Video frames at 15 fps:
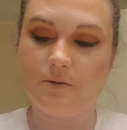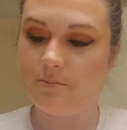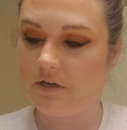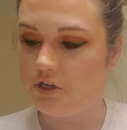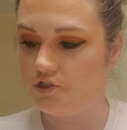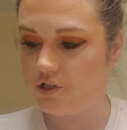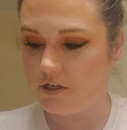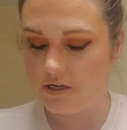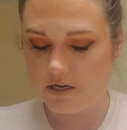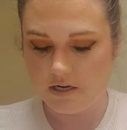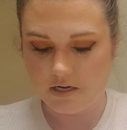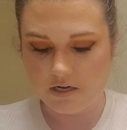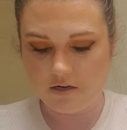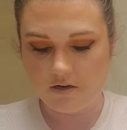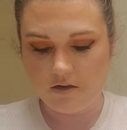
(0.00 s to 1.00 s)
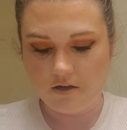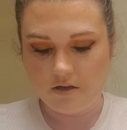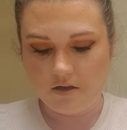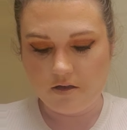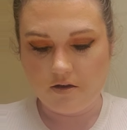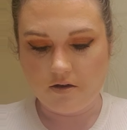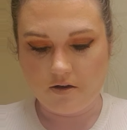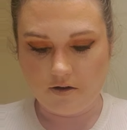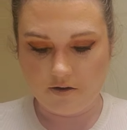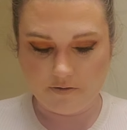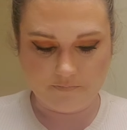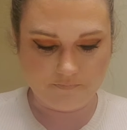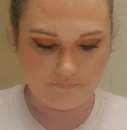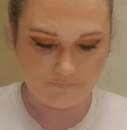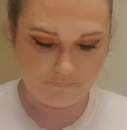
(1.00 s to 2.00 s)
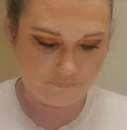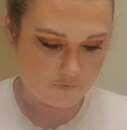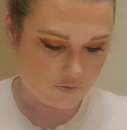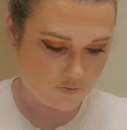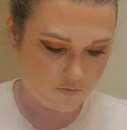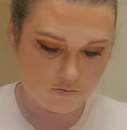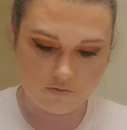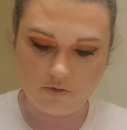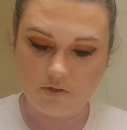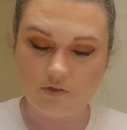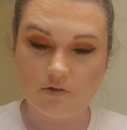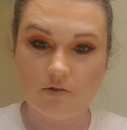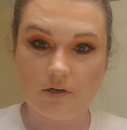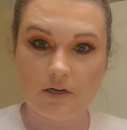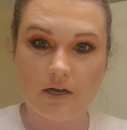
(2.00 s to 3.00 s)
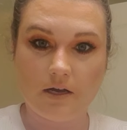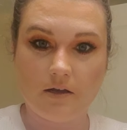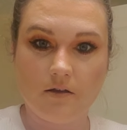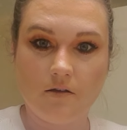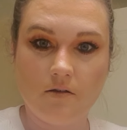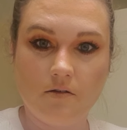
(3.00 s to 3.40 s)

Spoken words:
the peachy kind. Oh, it's already got,